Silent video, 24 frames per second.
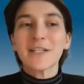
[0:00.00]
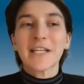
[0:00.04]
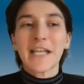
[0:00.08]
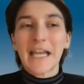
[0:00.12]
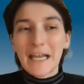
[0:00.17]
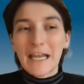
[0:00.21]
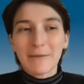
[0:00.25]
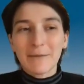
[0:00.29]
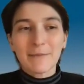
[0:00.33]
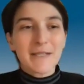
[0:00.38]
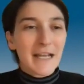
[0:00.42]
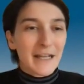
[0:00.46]

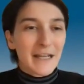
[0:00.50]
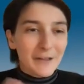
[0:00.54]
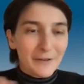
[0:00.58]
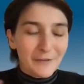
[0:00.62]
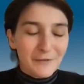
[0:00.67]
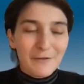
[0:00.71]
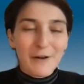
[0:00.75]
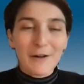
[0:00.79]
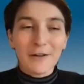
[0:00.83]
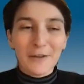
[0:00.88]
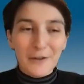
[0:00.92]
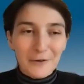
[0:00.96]
scams kind of
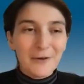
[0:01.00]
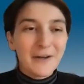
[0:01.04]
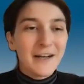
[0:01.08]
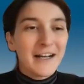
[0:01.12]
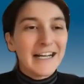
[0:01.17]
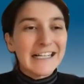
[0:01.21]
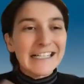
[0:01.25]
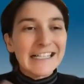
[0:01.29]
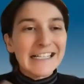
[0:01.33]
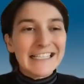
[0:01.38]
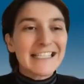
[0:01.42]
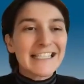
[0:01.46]
follow
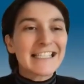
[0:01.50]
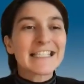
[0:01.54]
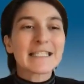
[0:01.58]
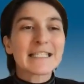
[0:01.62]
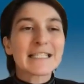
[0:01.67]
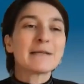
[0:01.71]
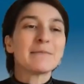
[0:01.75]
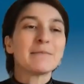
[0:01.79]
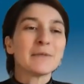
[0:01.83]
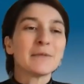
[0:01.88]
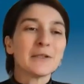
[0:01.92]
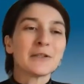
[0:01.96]
a
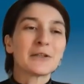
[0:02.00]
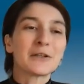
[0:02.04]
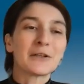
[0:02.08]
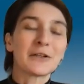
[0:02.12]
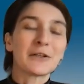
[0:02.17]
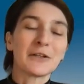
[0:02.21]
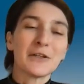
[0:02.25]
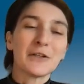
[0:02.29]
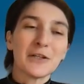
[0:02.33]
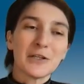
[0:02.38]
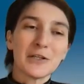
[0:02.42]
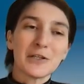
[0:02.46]

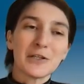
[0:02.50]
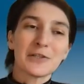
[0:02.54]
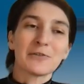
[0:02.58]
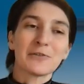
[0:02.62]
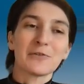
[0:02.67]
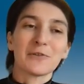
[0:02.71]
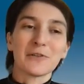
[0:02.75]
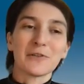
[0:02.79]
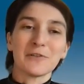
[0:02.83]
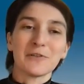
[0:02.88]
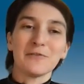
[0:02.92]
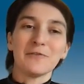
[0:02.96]
similar
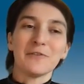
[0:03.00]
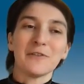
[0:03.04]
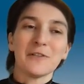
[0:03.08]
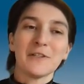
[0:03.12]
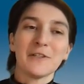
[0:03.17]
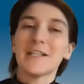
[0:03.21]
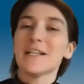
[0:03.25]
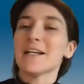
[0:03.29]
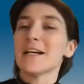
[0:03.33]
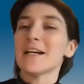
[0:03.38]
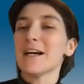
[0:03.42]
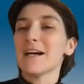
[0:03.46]
sort of
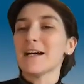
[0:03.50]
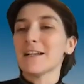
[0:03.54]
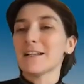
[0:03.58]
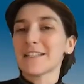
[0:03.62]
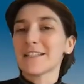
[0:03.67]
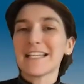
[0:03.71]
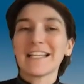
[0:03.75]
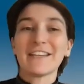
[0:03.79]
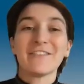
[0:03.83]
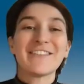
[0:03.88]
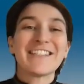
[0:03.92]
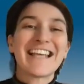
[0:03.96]

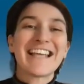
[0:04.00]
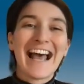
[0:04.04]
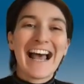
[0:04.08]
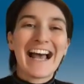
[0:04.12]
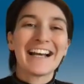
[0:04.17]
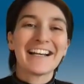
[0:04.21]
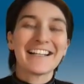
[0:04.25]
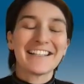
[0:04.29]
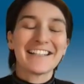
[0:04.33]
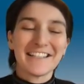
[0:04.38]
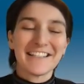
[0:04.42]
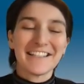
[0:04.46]
set of
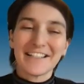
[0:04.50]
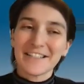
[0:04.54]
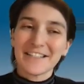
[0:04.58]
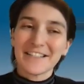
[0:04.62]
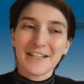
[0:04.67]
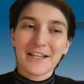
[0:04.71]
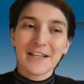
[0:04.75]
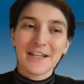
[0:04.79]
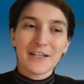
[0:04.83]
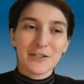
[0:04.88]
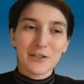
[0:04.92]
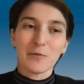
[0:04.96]

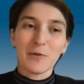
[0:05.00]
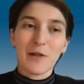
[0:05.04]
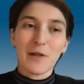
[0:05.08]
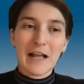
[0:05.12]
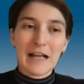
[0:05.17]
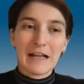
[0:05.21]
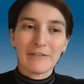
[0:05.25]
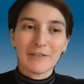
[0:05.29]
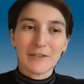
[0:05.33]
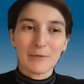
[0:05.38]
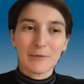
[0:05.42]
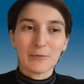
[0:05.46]
tactics. So we'll
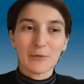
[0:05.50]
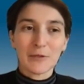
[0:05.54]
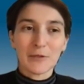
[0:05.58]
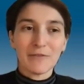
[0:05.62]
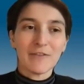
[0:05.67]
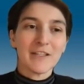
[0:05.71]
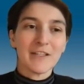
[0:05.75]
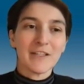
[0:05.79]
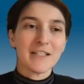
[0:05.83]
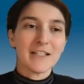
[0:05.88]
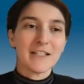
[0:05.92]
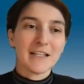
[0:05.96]
have some
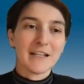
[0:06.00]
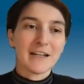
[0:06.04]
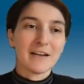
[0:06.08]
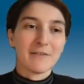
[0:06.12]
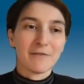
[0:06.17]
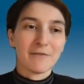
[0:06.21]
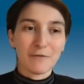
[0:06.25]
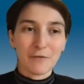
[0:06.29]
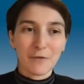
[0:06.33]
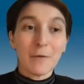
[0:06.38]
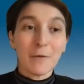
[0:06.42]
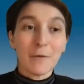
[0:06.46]
revisiting
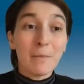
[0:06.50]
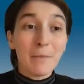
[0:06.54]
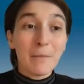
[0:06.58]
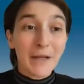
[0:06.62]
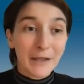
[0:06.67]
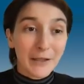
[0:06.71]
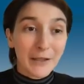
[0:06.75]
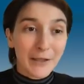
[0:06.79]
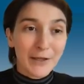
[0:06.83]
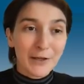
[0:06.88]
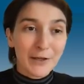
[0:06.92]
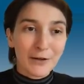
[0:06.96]
of
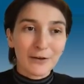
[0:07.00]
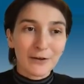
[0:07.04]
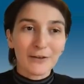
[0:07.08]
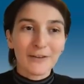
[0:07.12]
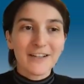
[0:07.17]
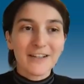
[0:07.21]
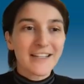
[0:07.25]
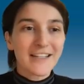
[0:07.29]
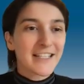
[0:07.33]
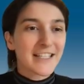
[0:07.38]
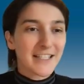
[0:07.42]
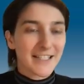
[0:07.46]

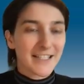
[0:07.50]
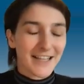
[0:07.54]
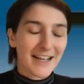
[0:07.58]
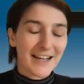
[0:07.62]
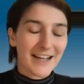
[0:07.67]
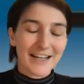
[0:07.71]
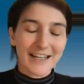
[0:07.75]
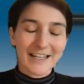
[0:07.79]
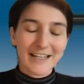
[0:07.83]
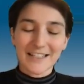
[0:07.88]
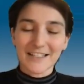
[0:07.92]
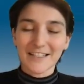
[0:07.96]
familiar
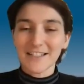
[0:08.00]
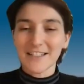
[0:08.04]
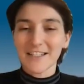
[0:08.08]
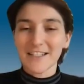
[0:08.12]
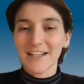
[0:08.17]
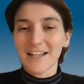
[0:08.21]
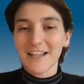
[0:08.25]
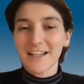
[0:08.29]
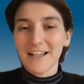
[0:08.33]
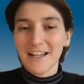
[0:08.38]
signs